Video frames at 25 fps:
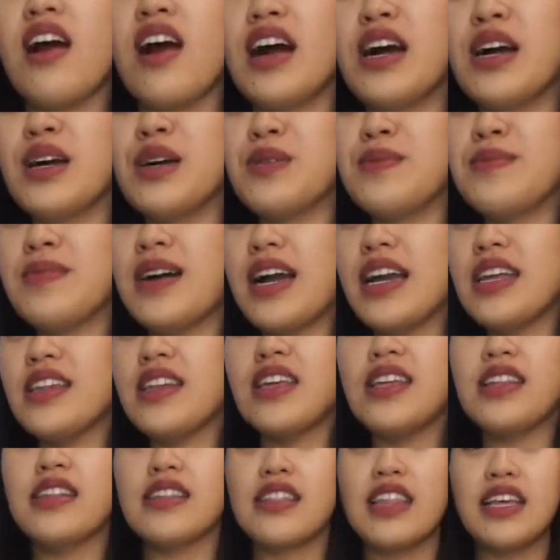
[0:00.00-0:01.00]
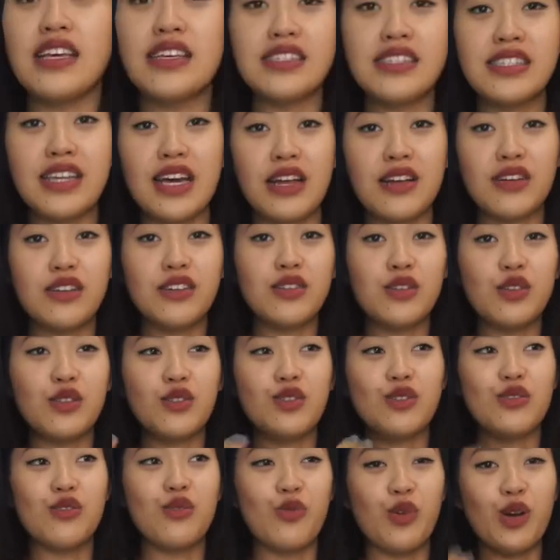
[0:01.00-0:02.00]
I need things that
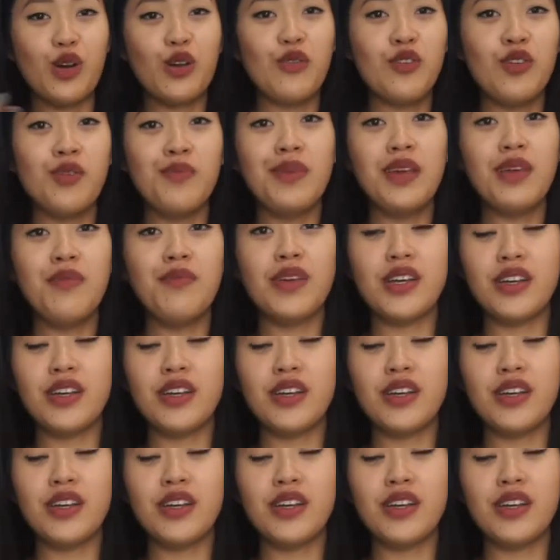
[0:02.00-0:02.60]
work for me,